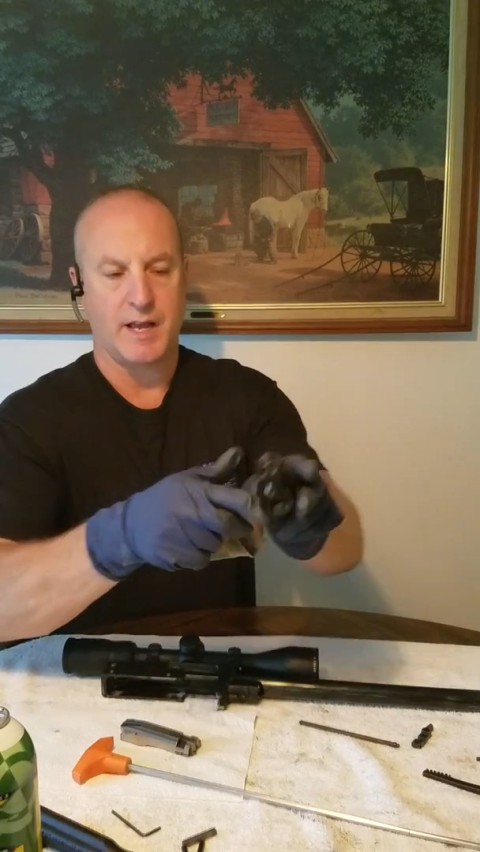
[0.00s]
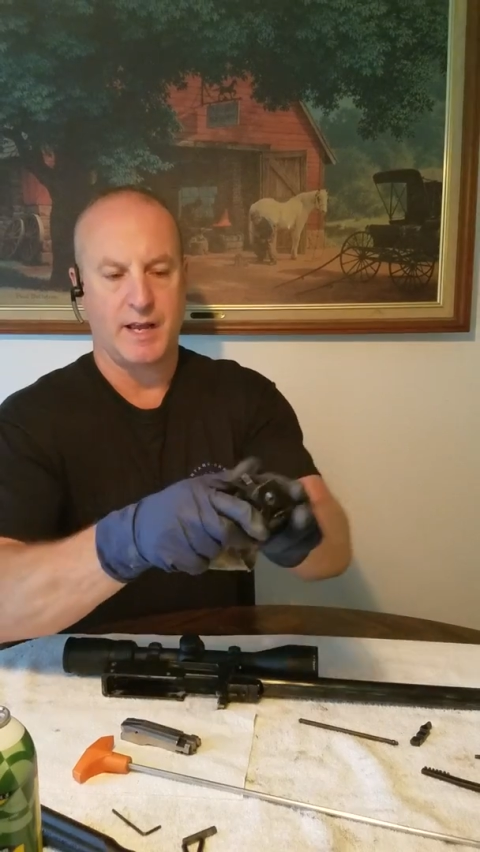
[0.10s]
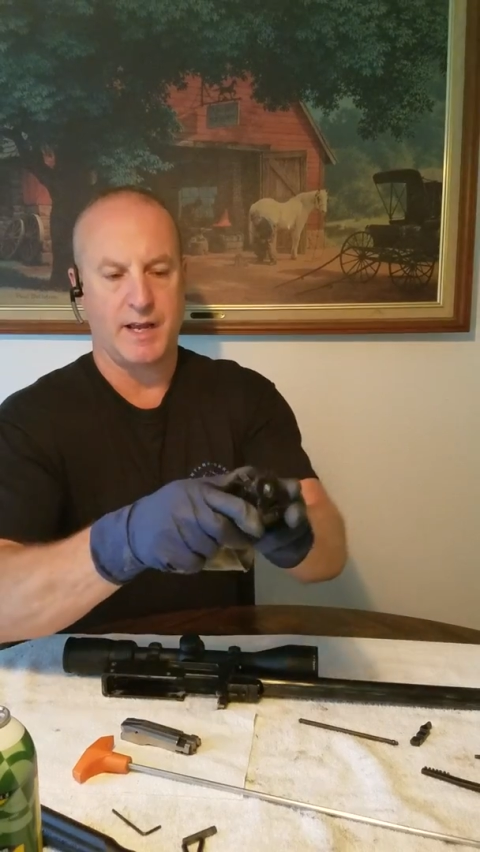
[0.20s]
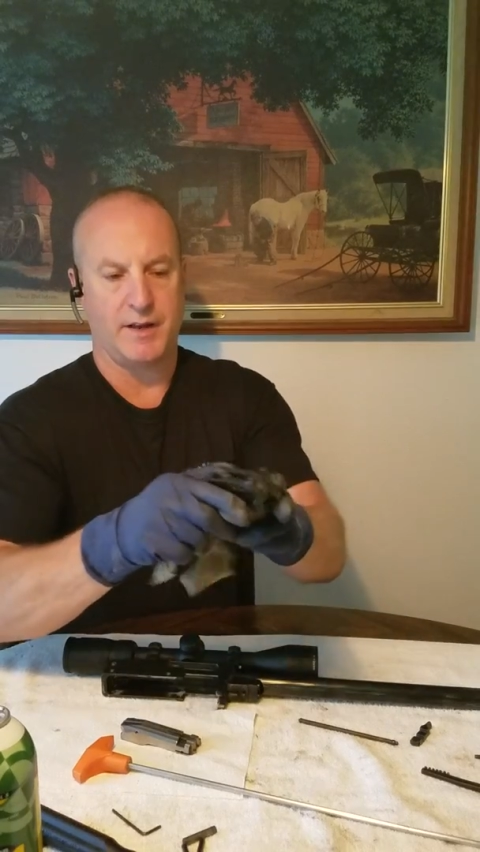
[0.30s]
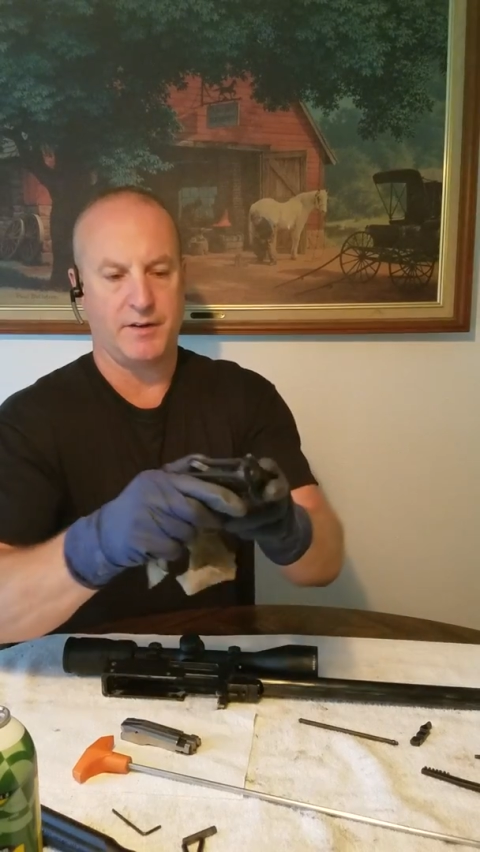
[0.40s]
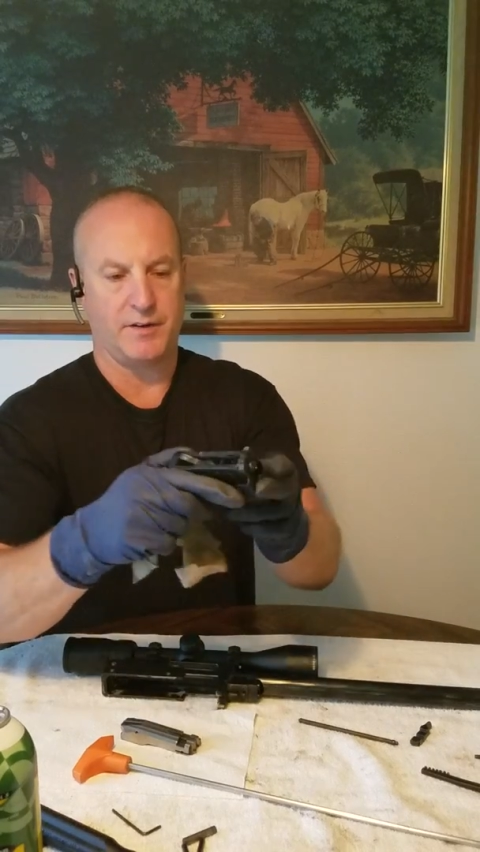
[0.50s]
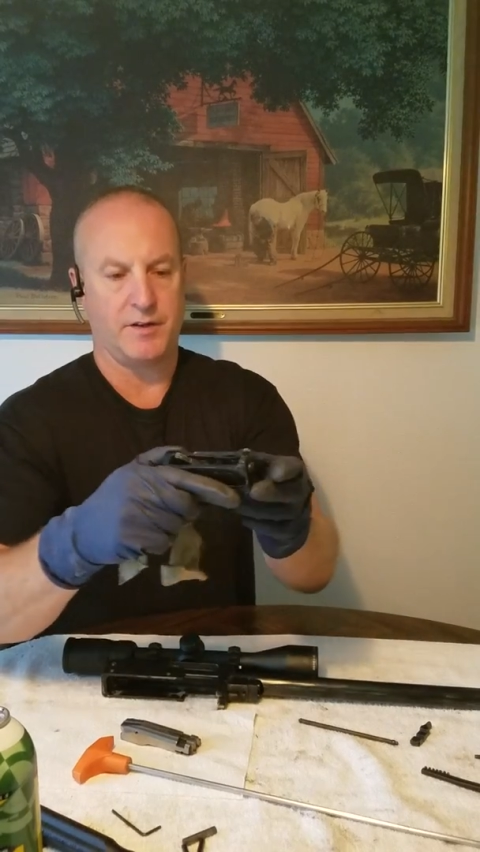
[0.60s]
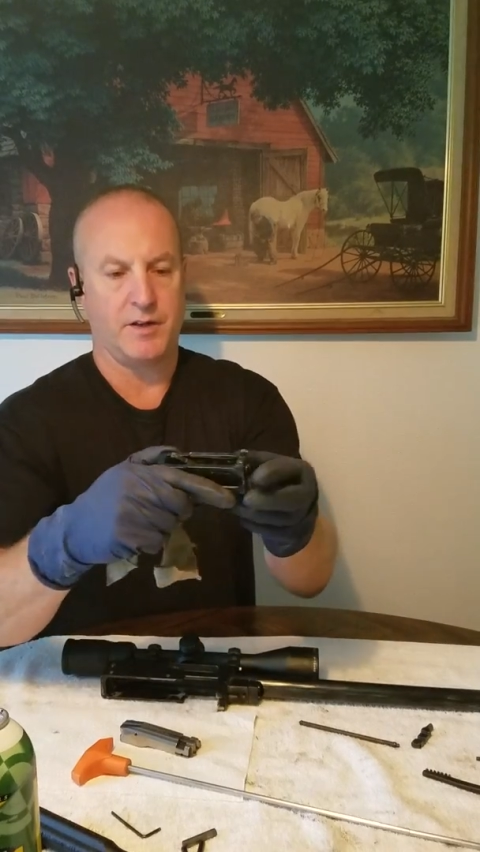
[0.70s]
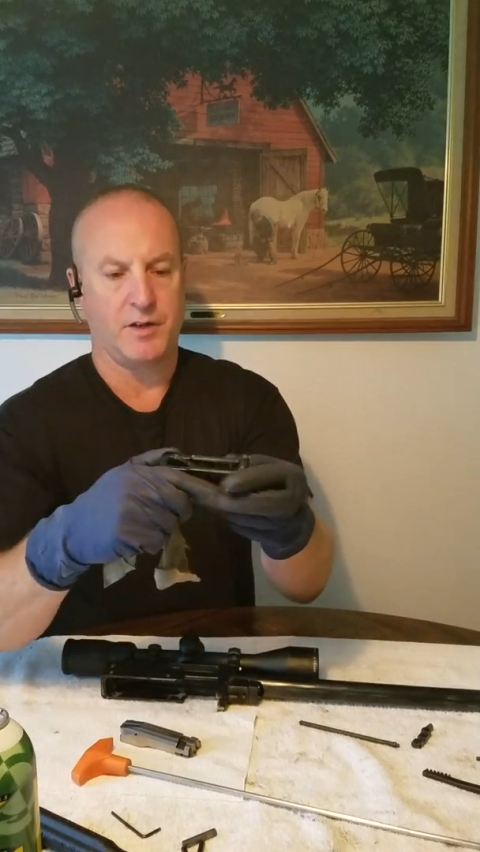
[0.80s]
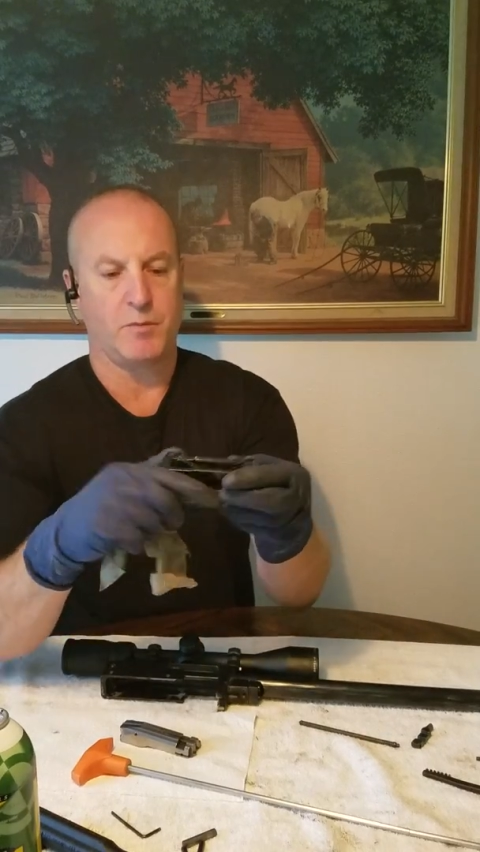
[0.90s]
and
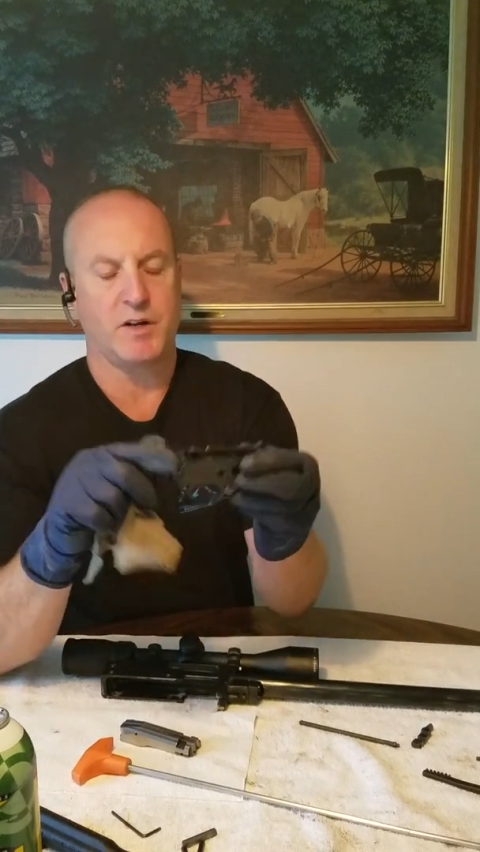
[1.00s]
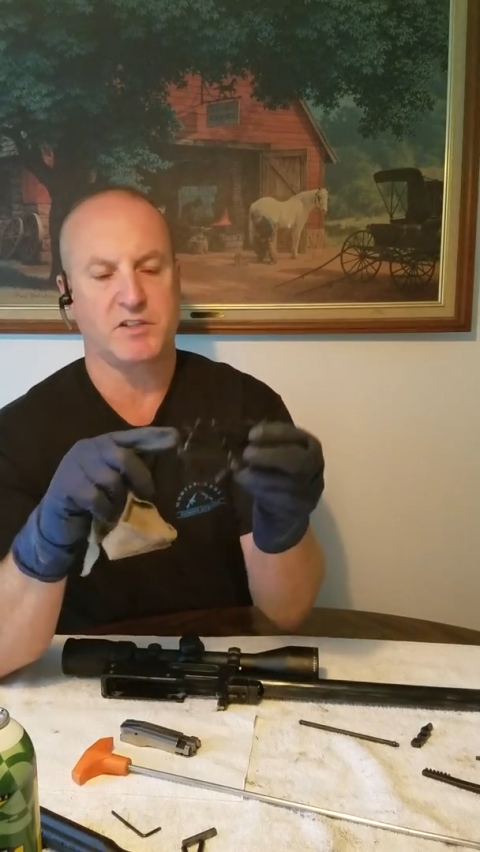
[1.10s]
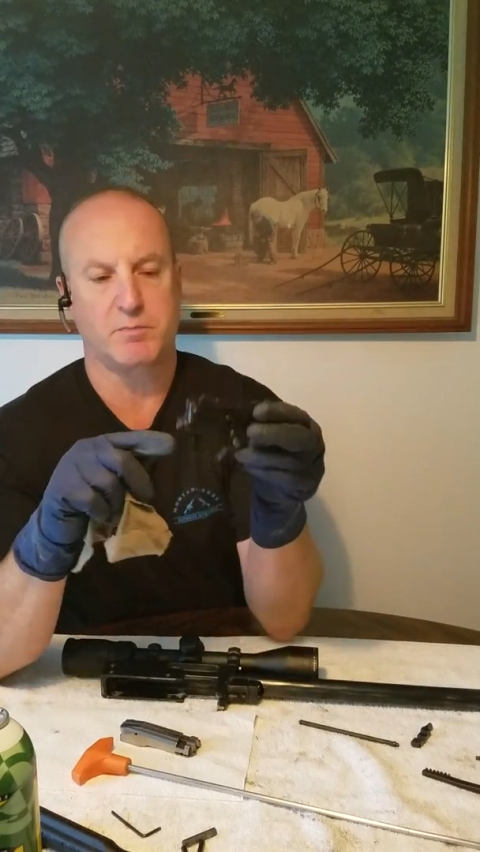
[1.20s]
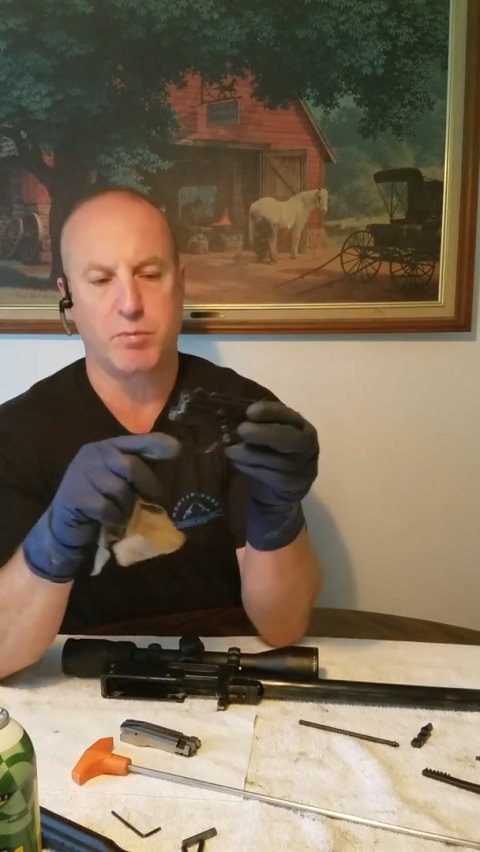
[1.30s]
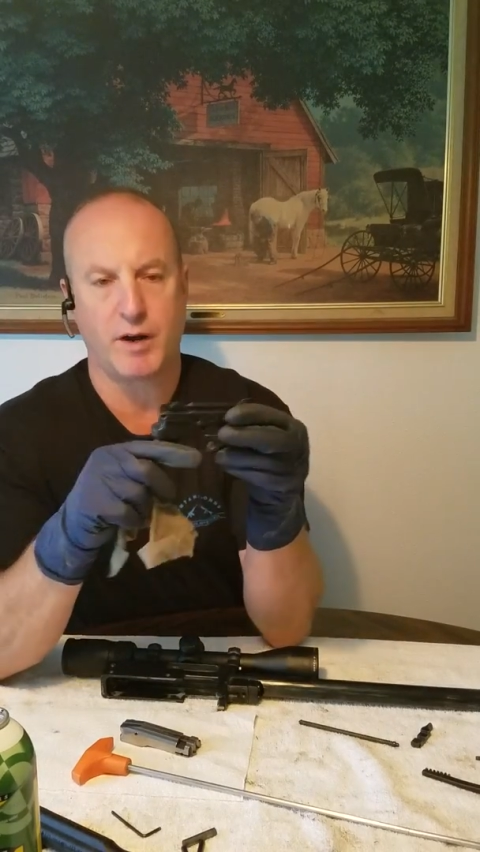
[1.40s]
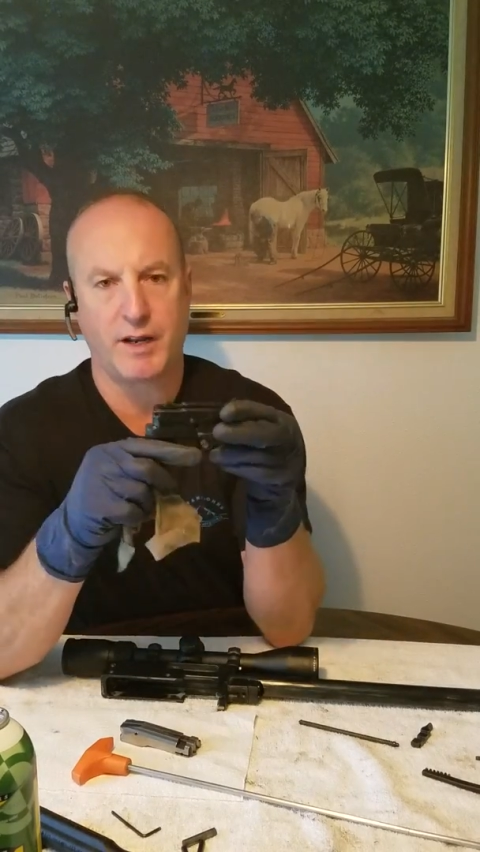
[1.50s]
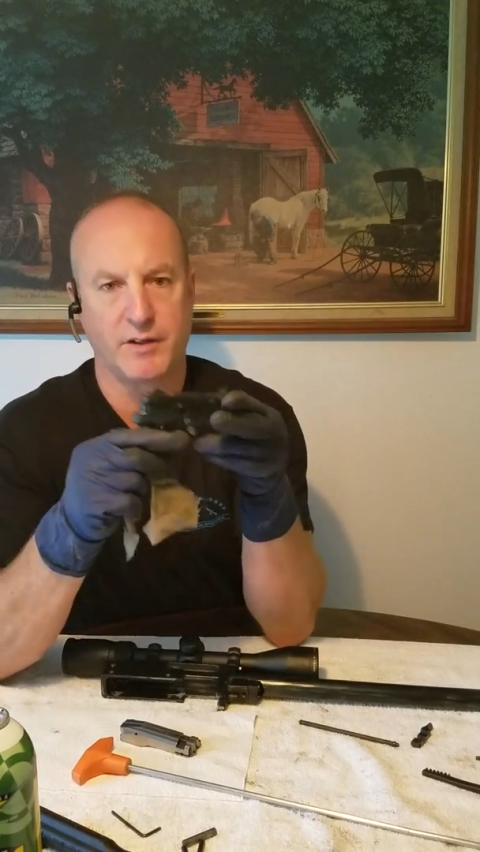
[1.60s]
you want to spray